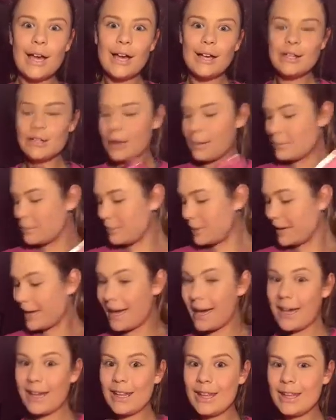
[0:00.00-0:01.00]
I dropped my
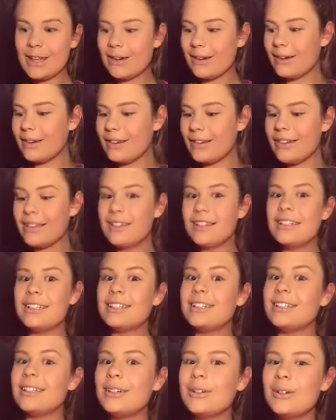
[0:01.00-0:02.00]
highlighter.
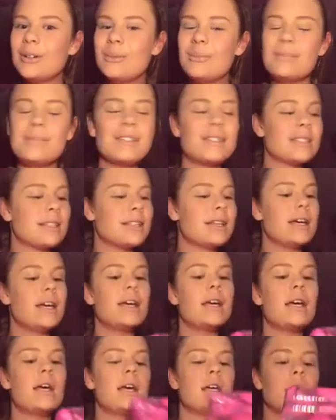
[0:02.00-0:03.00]
Oops.
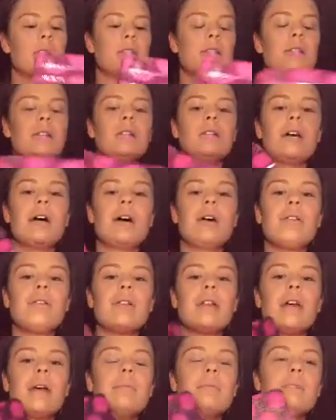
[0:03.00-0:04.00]
So now
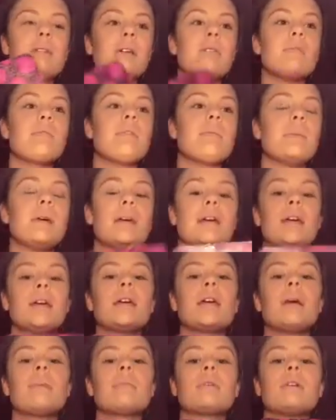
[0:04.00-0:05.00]
that I'm done with
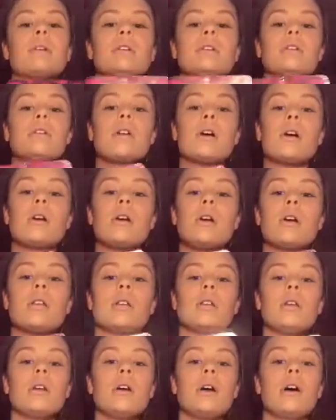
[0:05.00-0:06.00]
baking, I'm gonna start
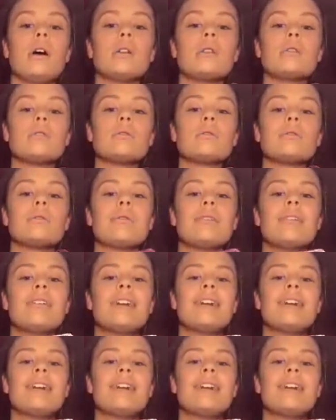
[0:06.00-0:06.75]
on the contour.